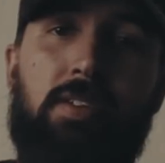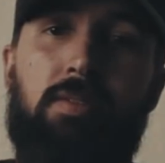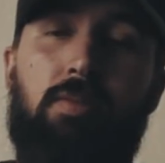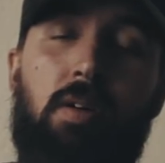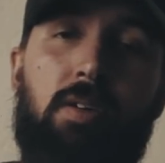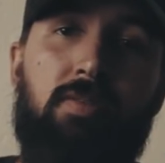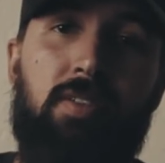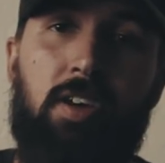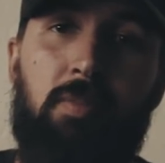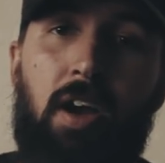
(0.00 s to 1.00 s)
the Rode
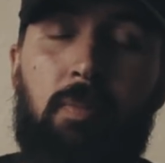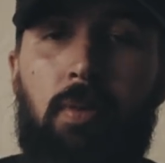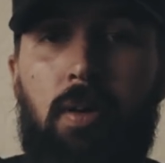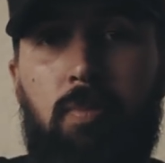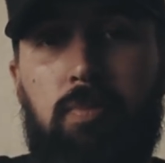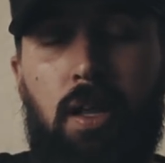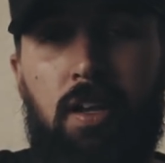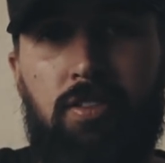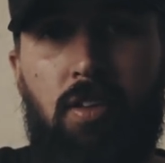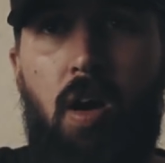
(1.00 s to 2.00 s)
VideoMic Pro
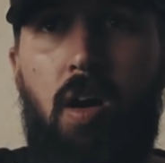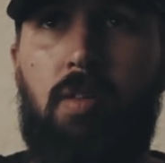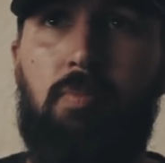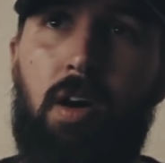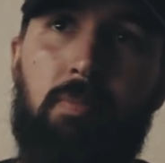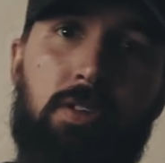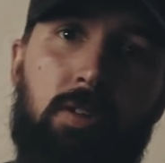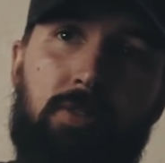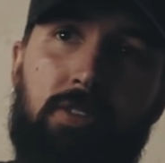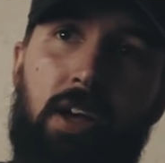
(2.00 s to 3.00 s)
Plus on my
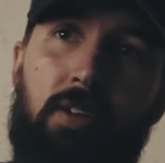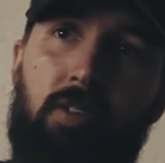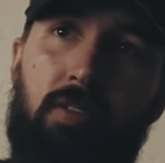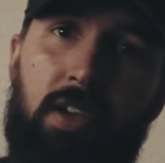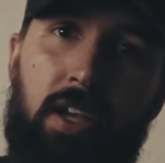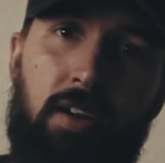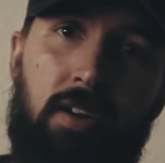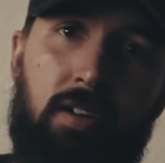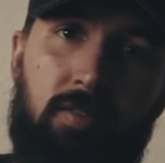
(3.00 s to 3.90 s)
boom stand over here.